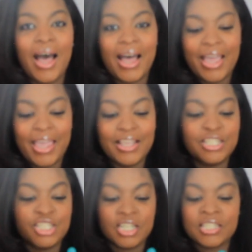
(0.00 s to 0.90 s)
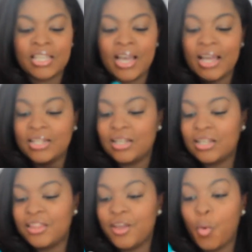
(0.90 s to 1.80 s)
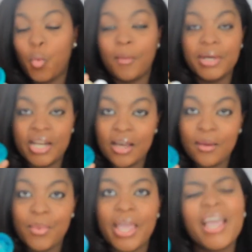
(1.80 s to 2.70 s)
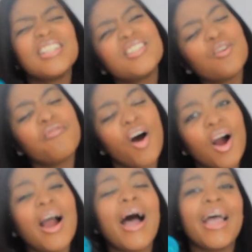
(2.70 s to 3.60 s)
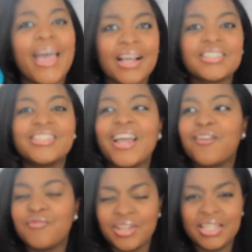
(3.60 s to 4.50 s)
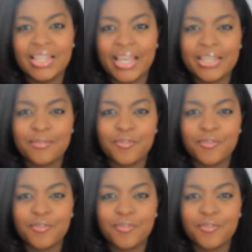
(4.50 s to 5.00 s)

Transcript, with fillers: I just got the Wubbanub and so far I actually I really like it